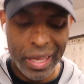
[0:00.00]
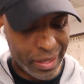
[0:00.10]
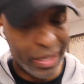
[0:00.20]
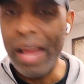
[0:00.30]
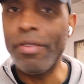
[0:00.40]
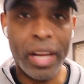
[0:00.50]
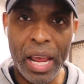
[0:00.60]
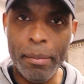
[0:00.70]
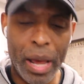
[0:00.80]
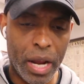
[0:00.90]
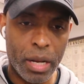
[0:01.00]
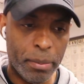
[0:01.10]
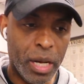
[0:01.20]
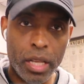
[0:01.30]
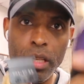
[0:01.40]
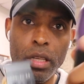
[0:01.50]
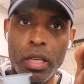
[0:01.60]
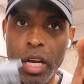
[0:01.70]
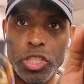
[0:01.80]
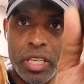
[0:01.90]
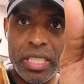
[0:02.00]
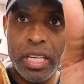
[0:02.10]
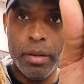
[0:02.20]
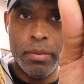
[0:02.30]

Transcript: Never came back. But as you can see,